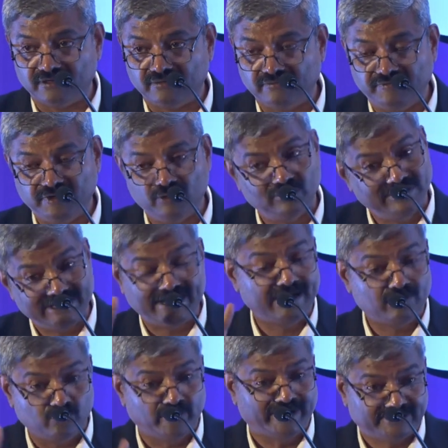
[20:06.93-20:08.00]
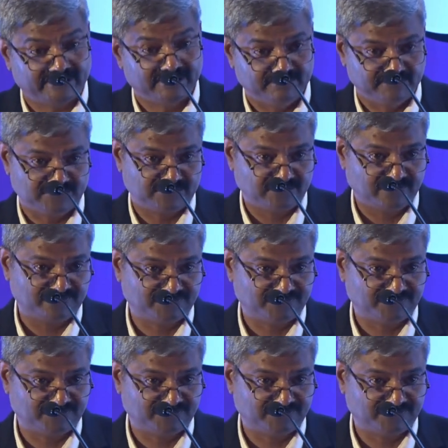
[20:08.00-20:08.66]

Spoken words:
we only get victims of